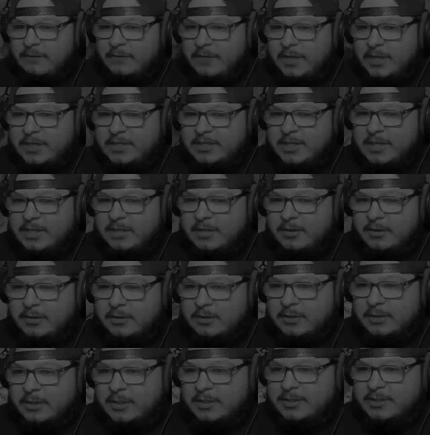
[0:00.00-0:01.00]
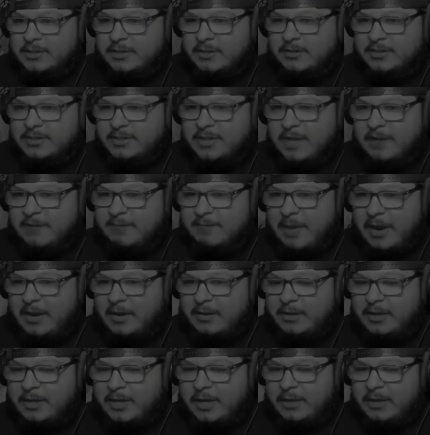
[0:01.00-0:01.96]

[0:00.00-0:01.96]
Vinny D, you're considered safe, barely.